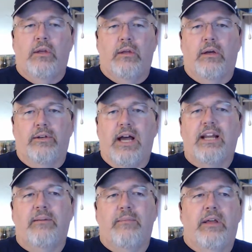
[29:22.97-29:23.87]

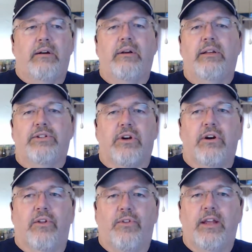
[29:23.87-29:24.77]
documentary and
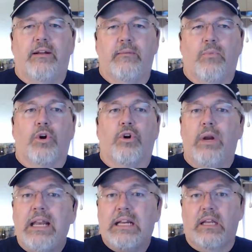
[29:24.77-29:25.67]
starting to think more
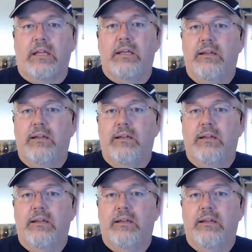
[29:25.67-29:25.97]
critically.